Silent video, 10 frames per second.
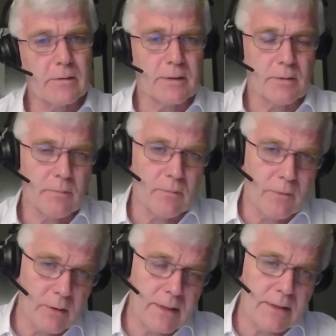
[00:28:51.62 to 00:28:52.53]
So
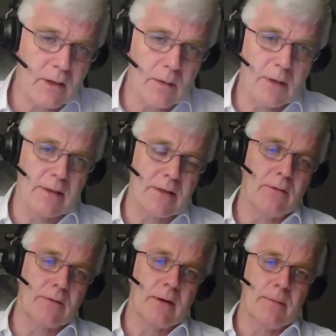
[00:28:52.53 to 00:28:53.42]
for us, it's all about the
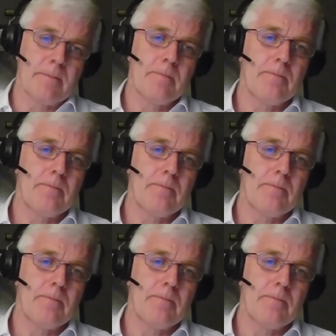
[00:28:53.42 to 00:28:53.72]
software.